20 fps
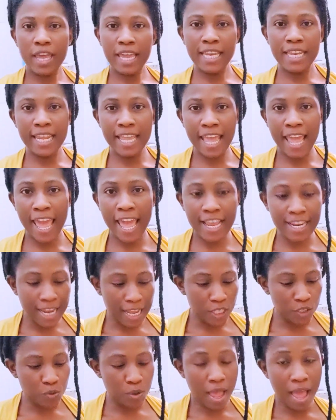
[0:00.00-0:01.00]
in the egg
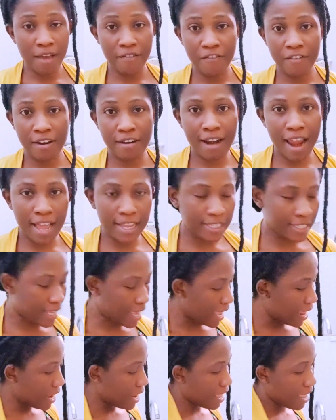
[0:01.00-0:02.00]
that we have cracked
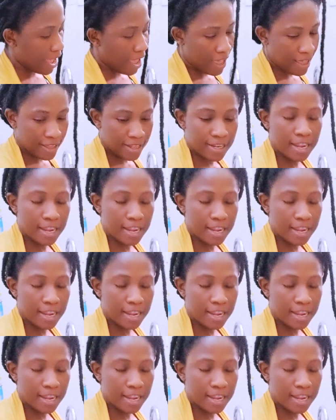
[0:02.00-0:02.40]
earlier,